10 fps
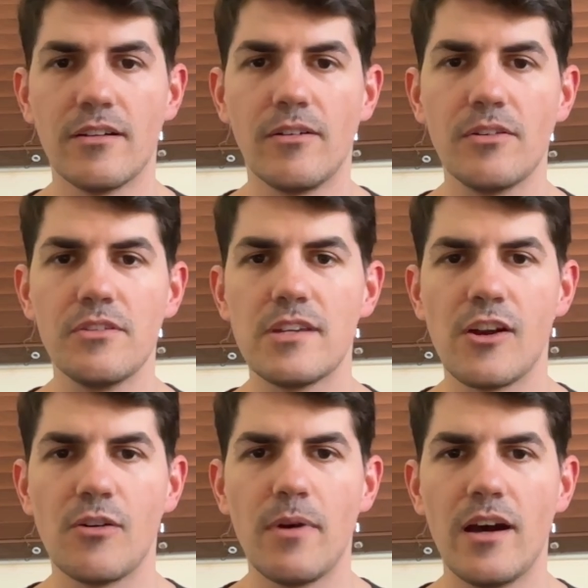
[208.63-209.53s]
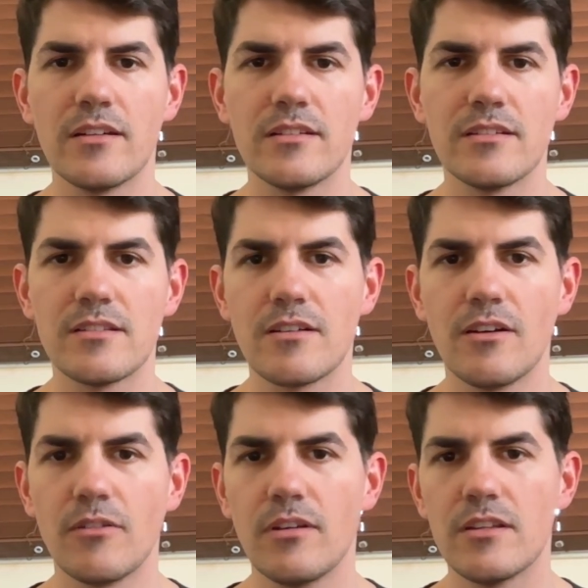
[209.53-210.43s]
All you care about is,
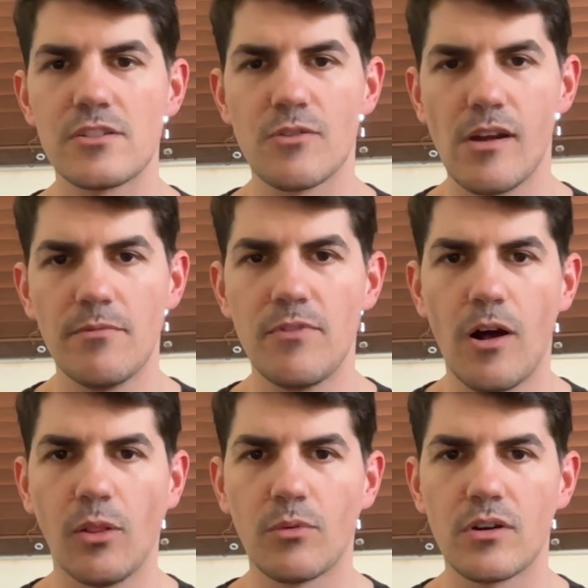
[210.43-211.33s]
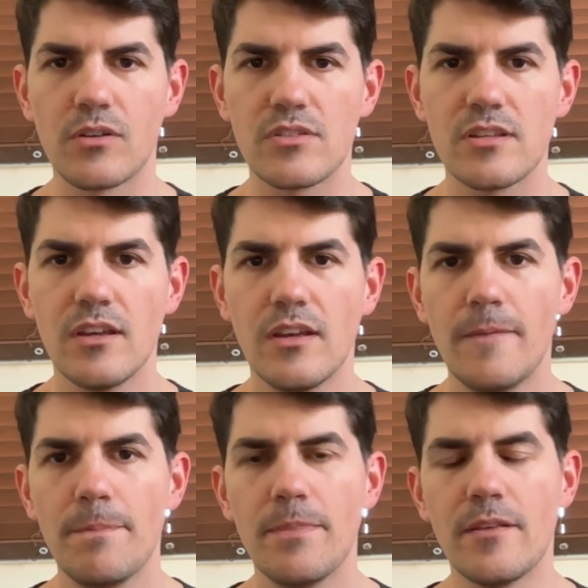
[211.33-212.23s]
Instagram followers,
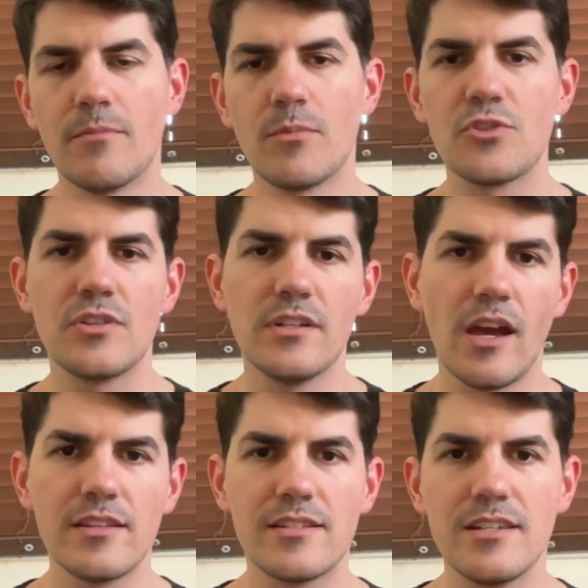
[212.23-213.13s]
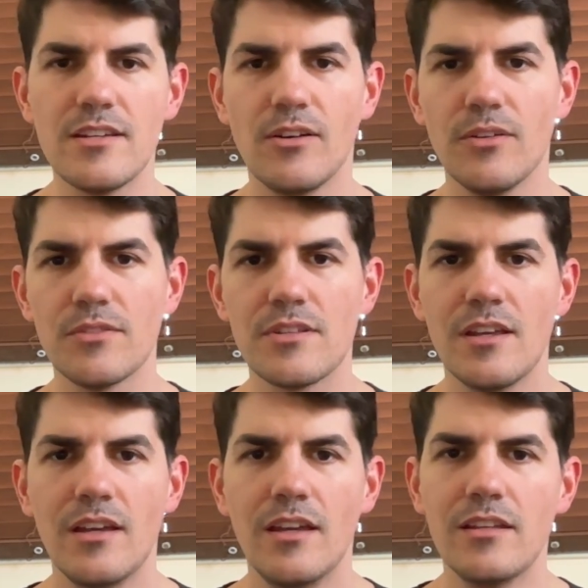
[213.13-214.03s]
merchandise deals.
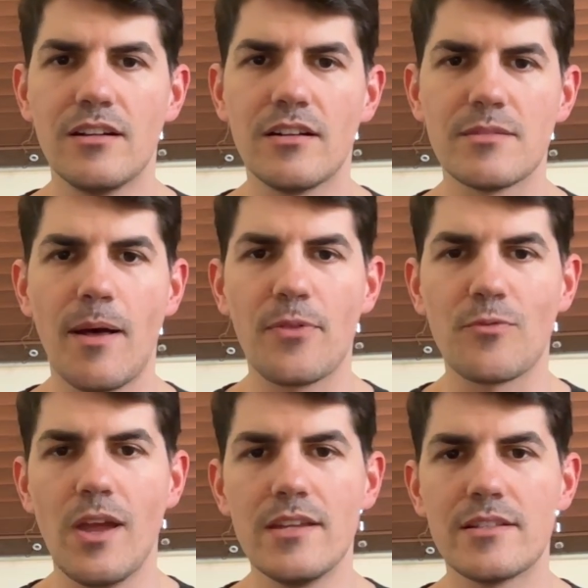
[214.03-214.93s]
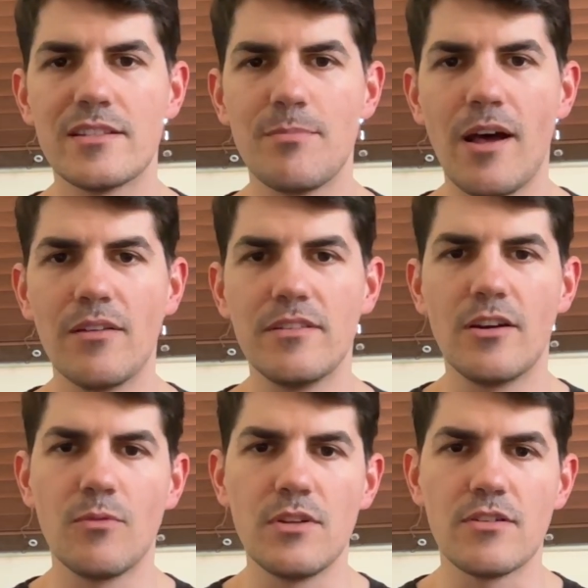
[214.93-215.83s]
It's about the race. It's about,
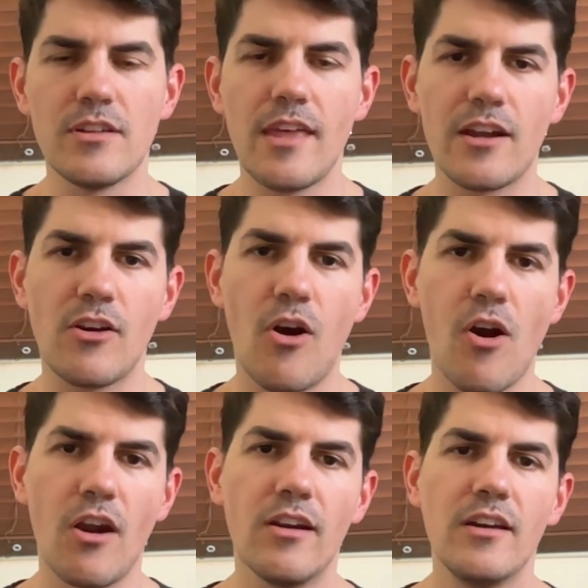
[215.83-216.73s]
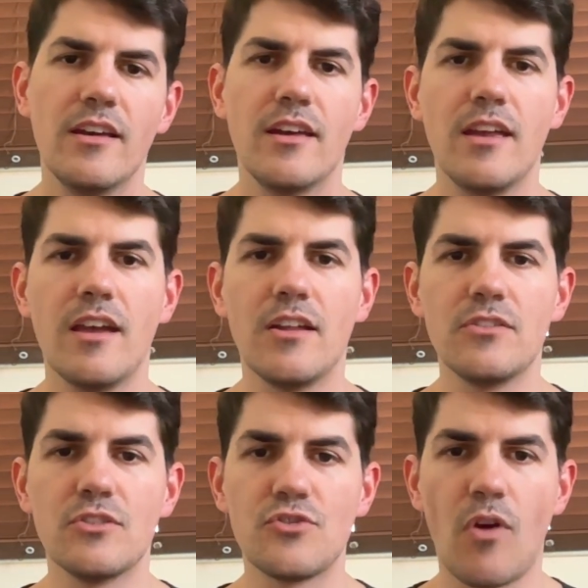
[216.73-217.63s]
when you're in that car
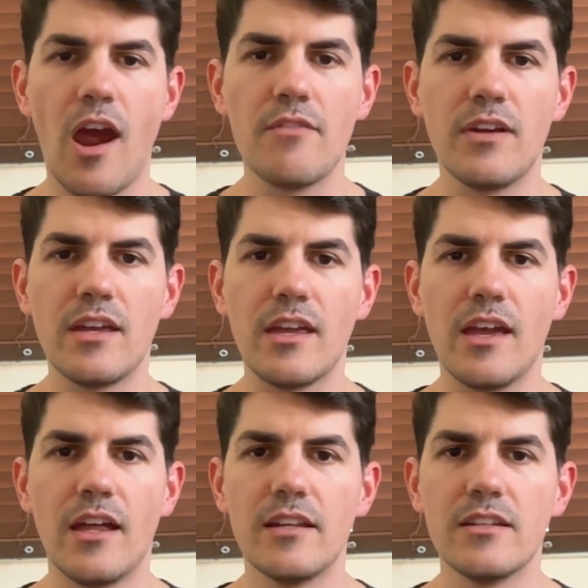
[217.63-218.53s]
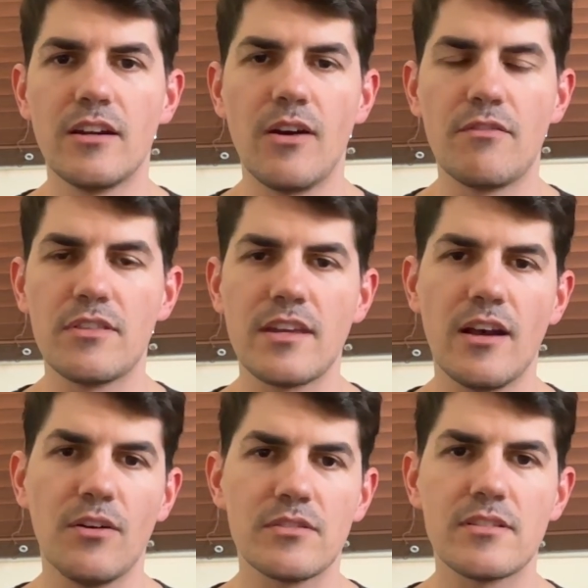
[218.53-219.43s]
and you're driving and, everything
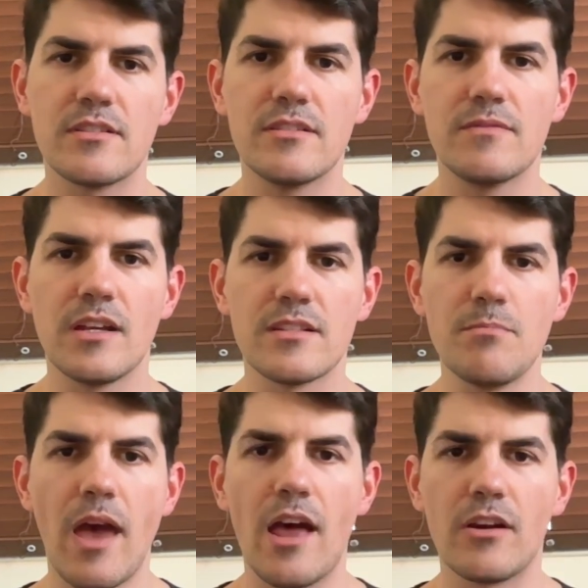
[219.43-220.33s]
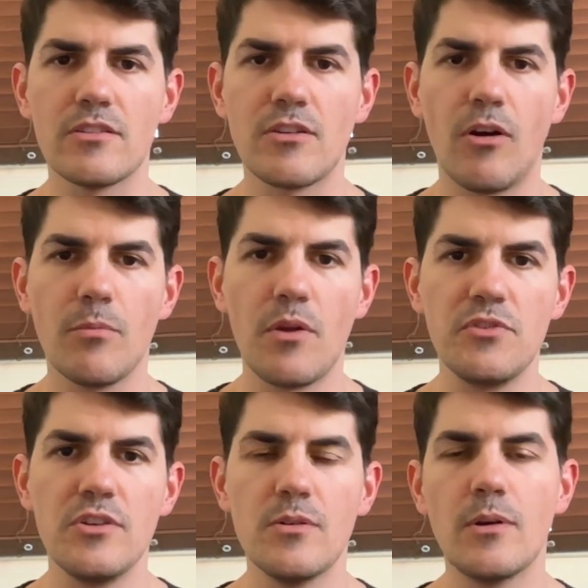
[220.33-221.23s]
else doesn't matter. It's all about
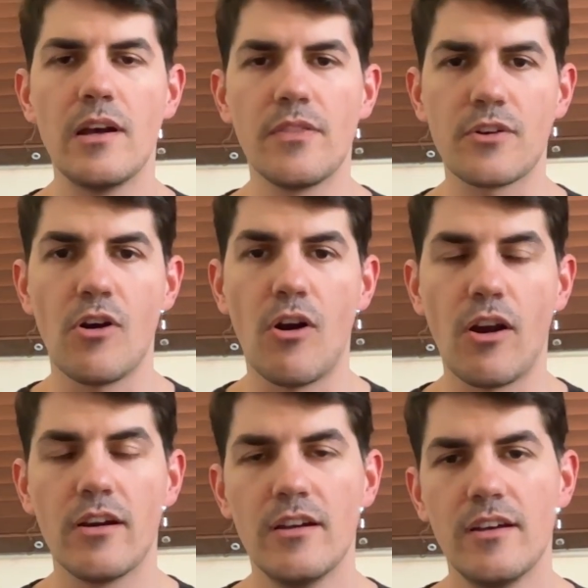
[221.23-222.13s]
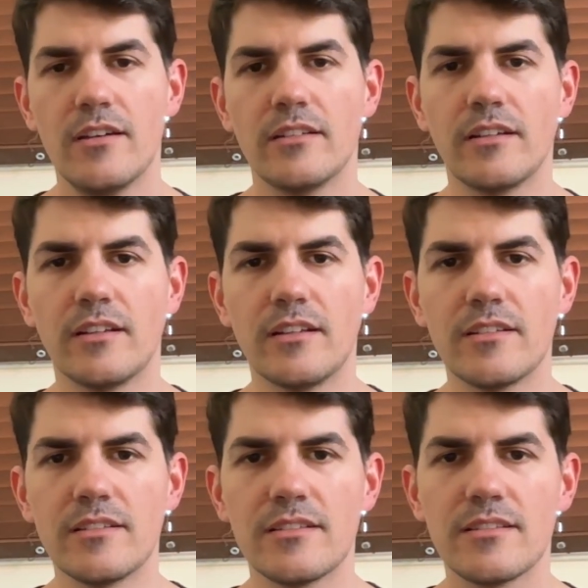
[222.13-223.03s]
you and the car.
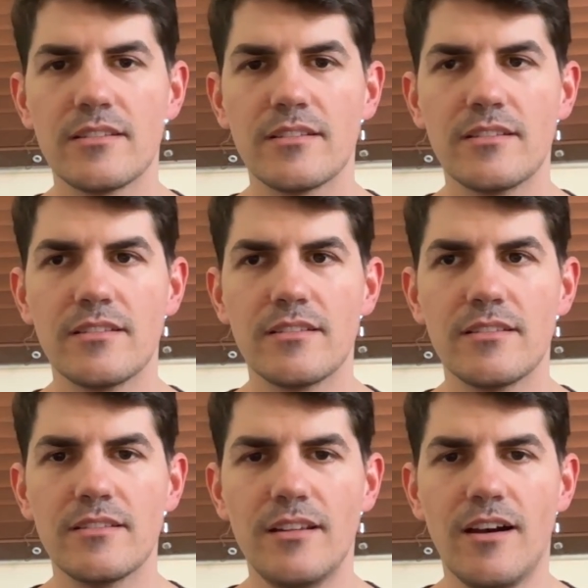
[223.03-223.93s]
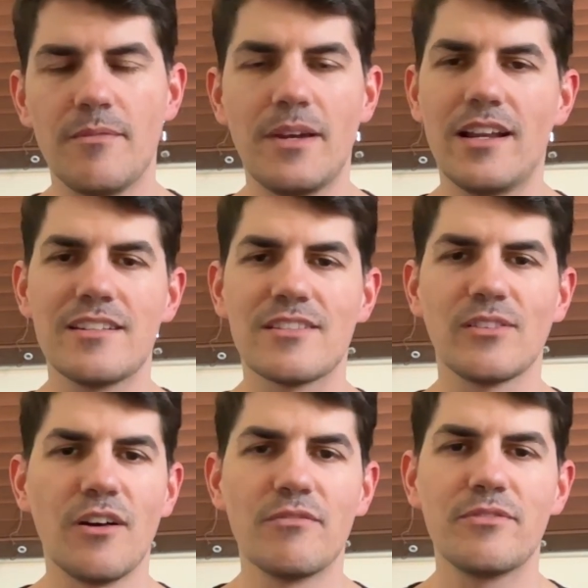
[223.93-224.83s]
And oh man, I just
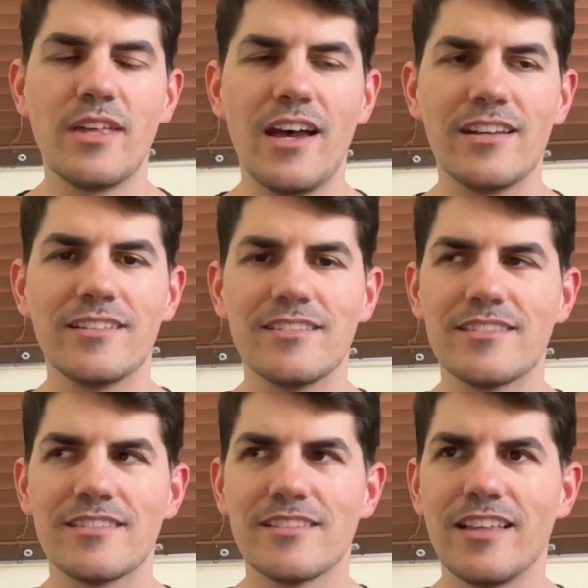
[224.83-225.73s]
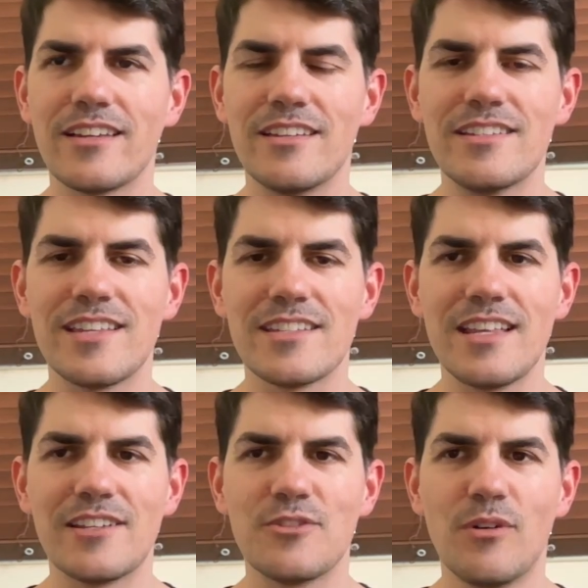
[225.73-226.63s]
love that. Like he says
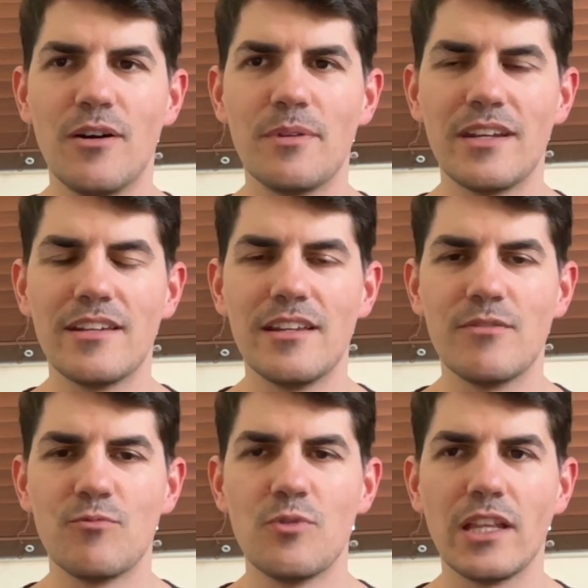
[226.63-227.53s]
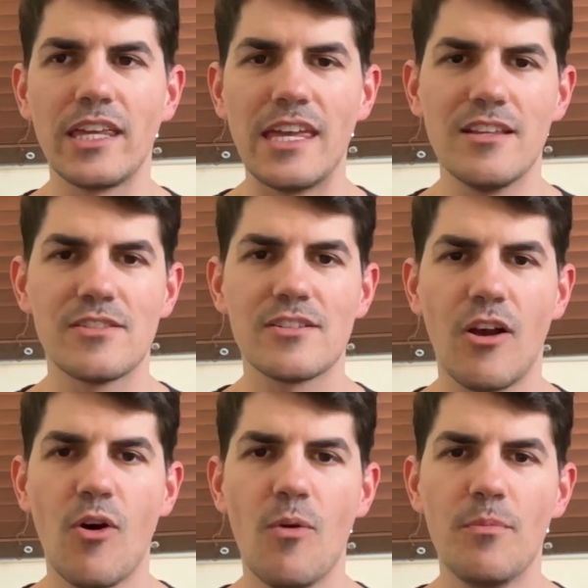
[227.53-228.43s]
that to him, and it really hits
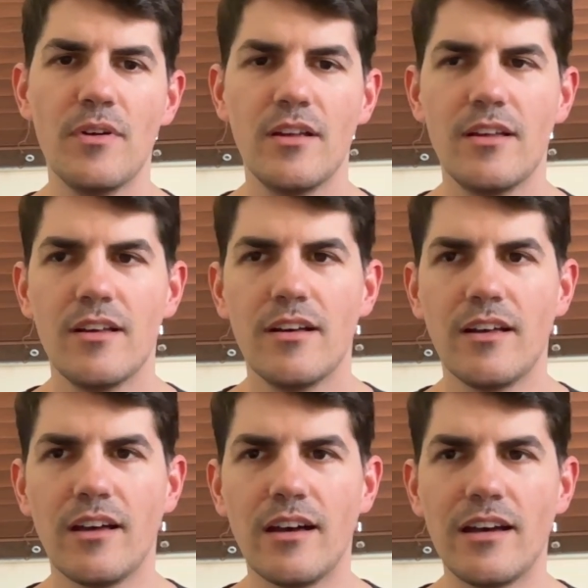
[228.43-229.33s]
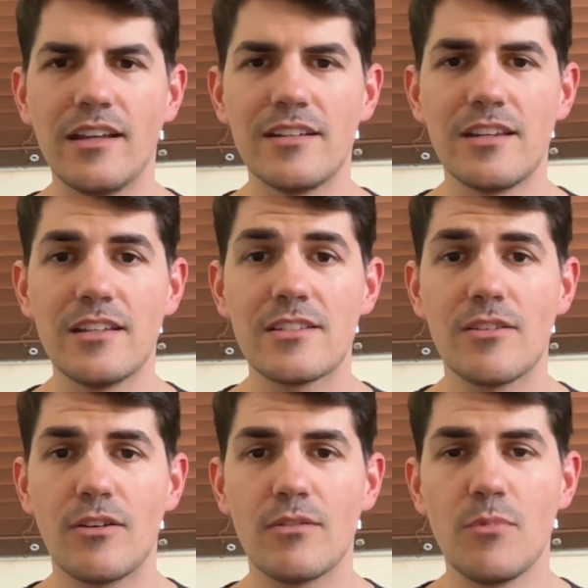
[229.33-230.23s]
home, and it hits
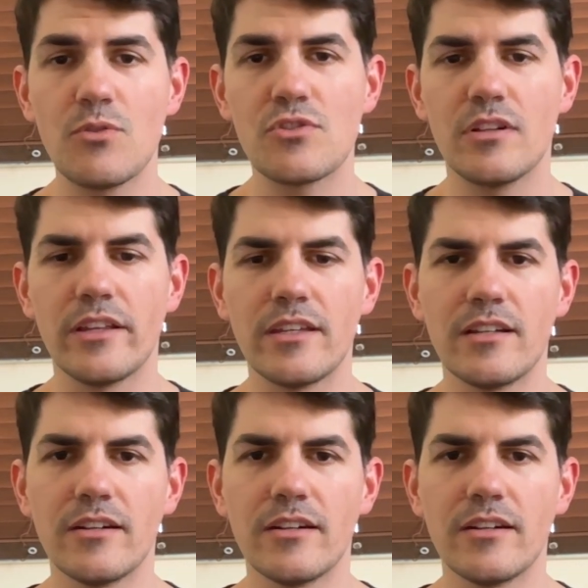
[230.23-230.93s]
hard emotionally.